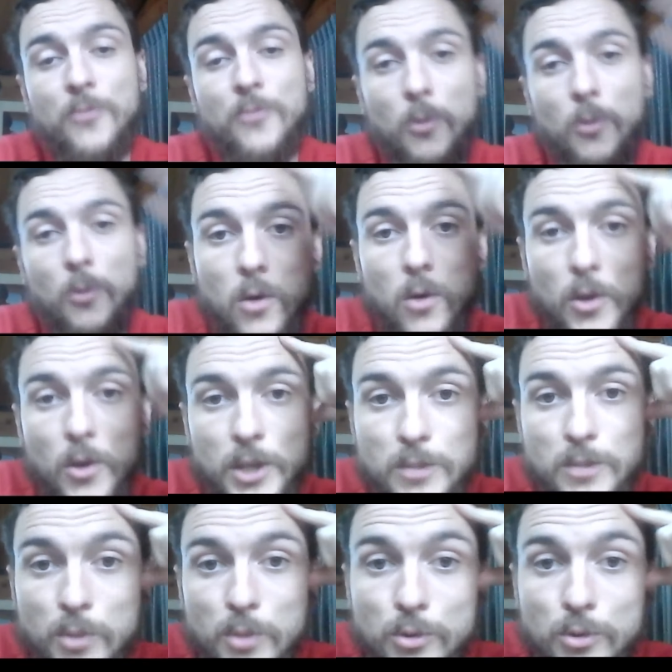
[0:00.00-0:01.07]
for a role on
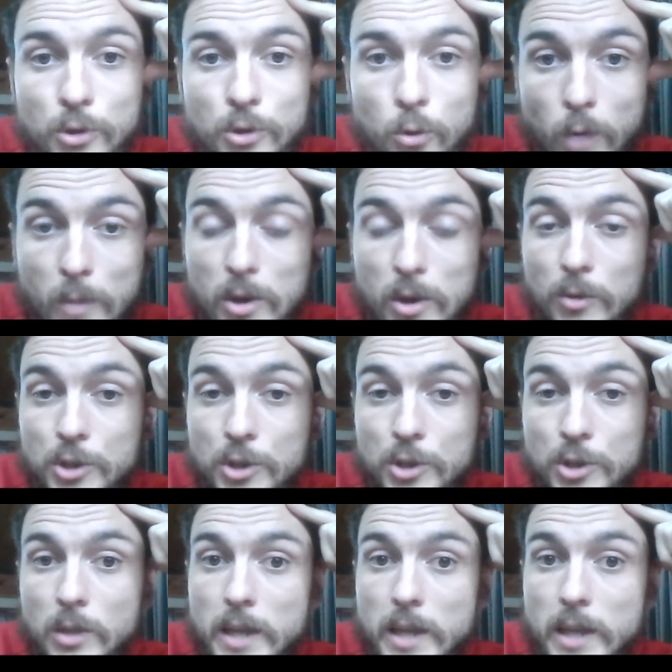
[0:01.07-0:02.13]
his musical Romeo and
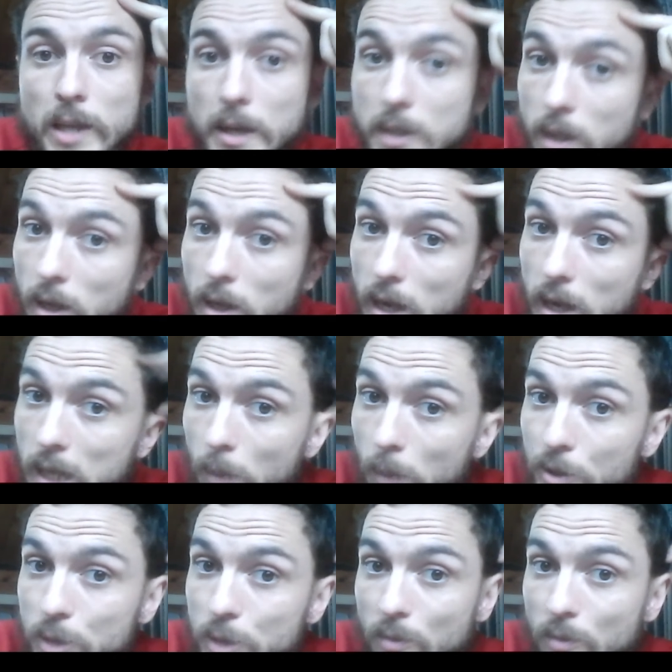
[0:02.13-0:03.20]
Juliet a
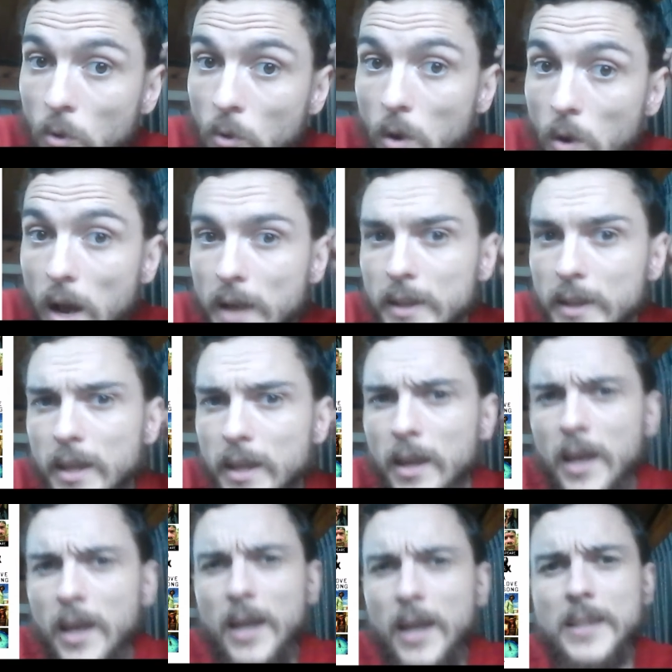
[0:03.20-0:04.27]
couple years before. And that
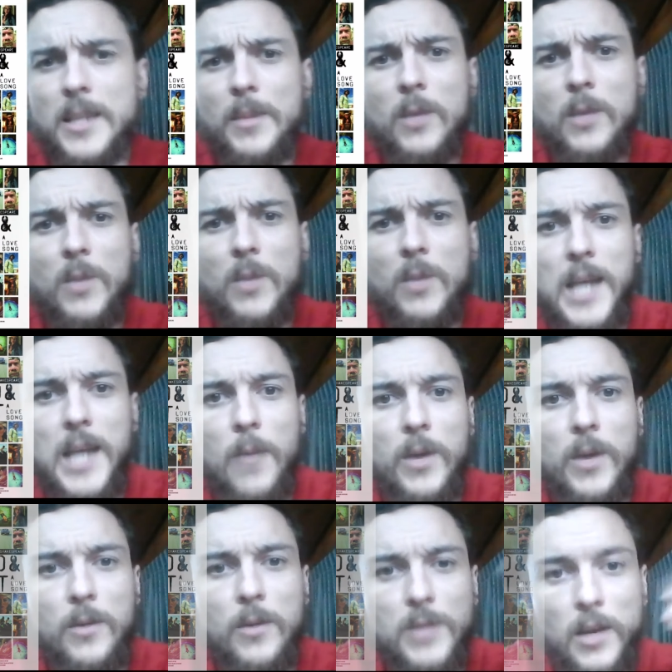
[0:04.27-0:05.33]
something went down
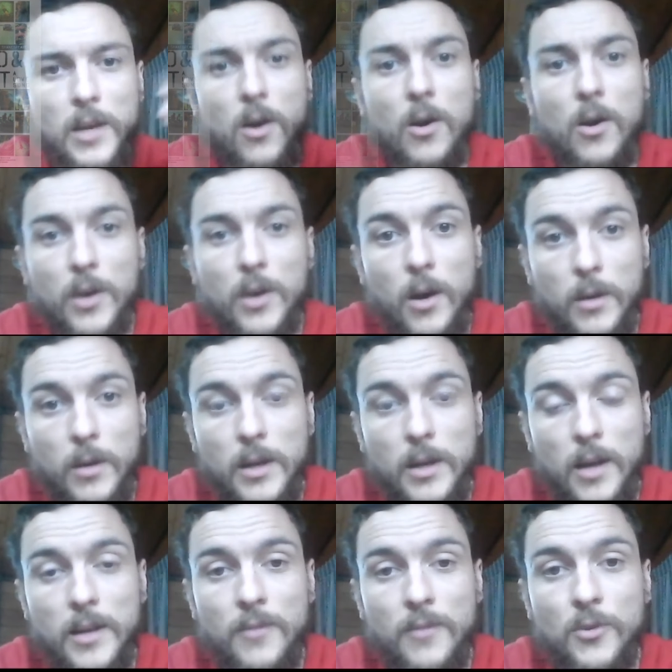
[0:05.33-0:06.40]
where he was like, Oh,
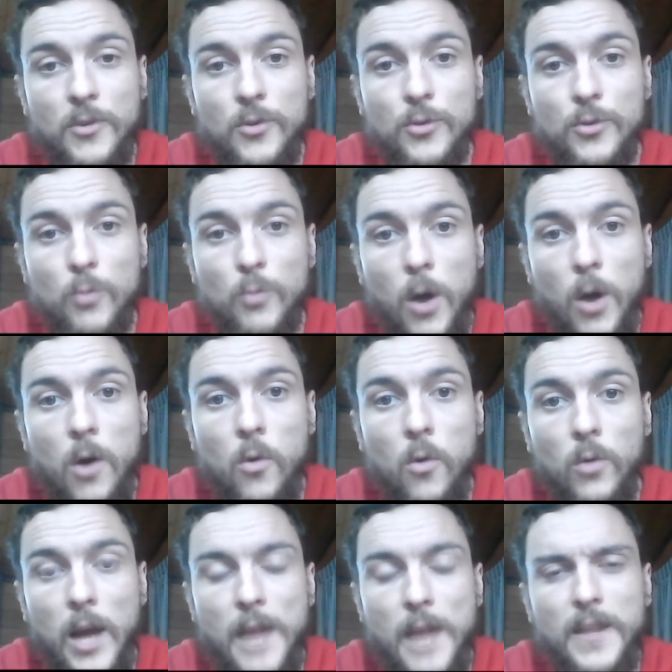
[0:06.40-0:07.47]
I'd, love you to do this
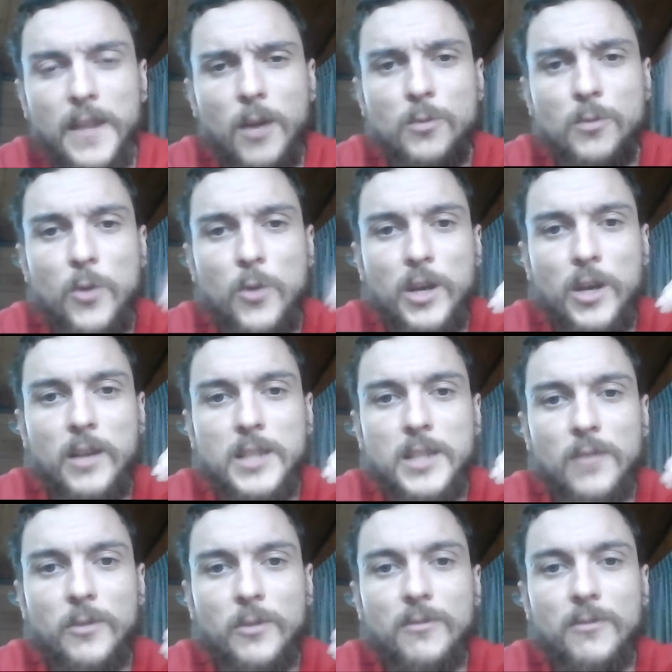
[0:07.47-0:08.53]
role. And then I was working
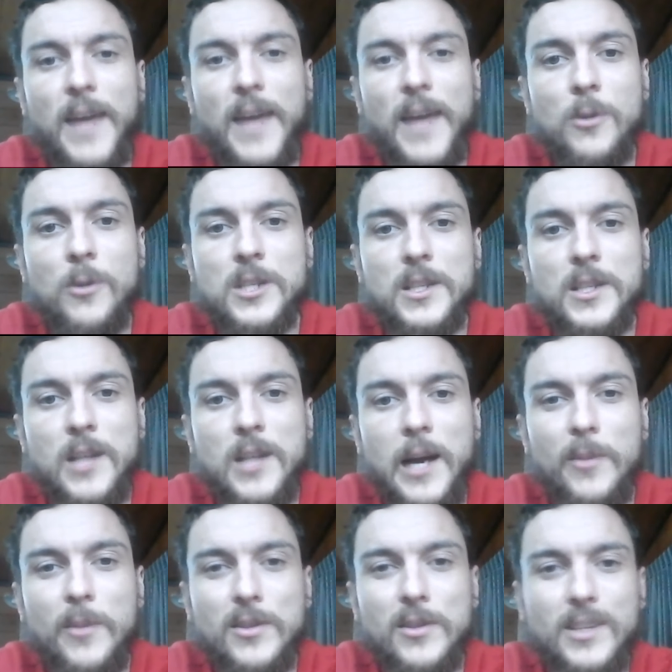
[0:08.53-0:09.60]
delivering flowers at the
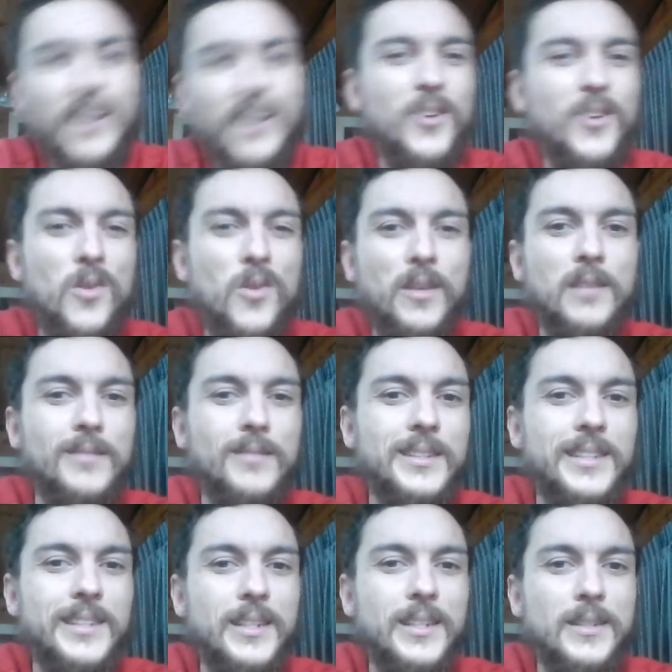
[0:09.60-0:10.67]
time. And I was like, I don't know if I
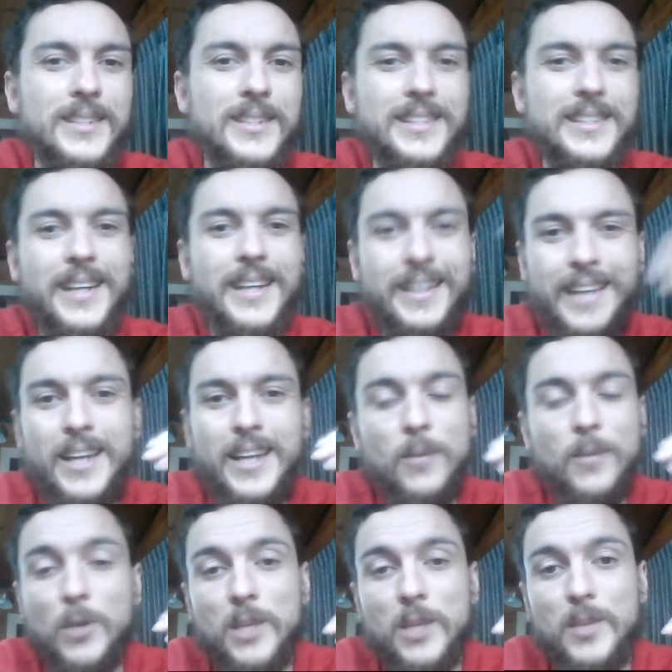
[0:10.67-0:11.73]
can. They
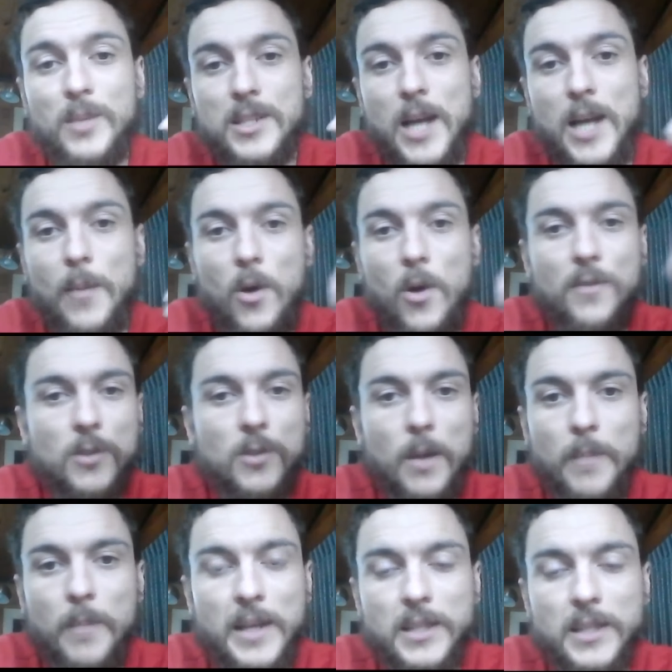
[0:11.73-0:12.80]
didn't want to give me the time off. So I
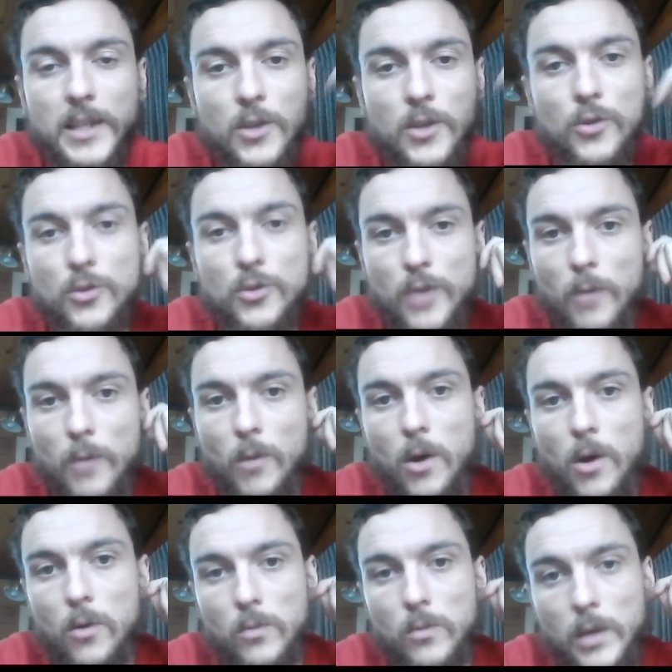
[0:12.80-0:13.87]
basically couldn't do that
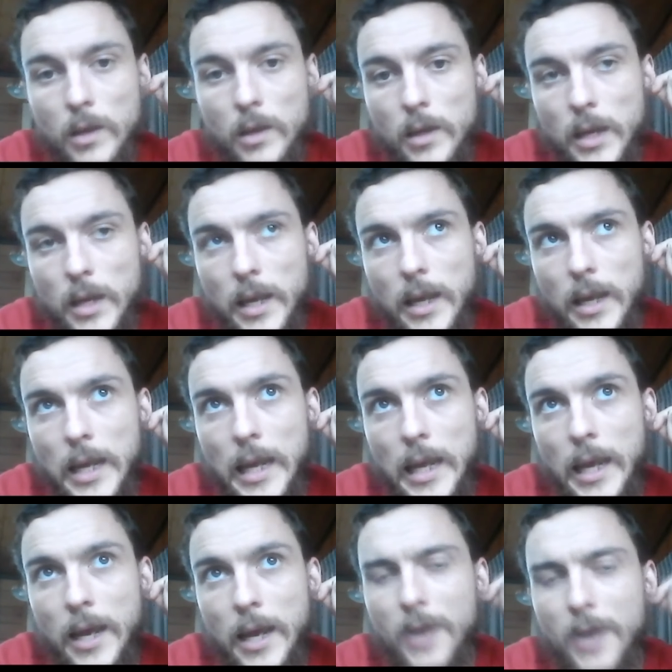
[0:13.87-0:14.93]
role.
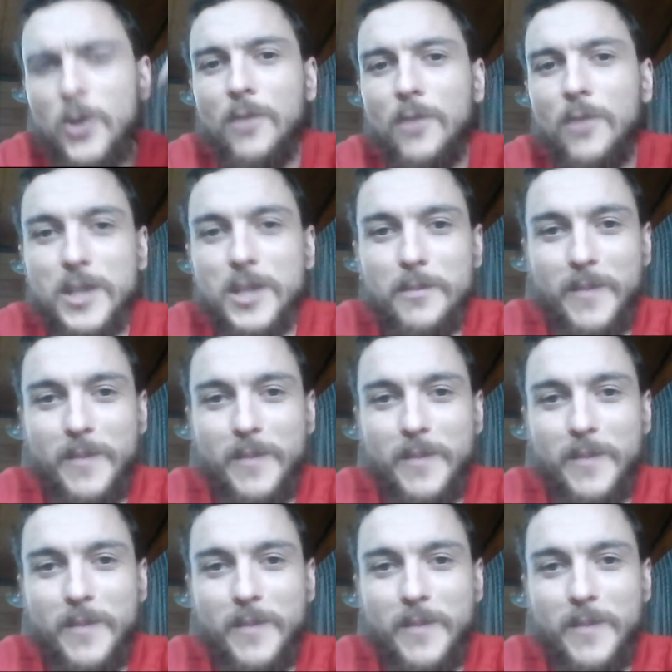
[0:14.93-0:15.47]
And I don't know if Tim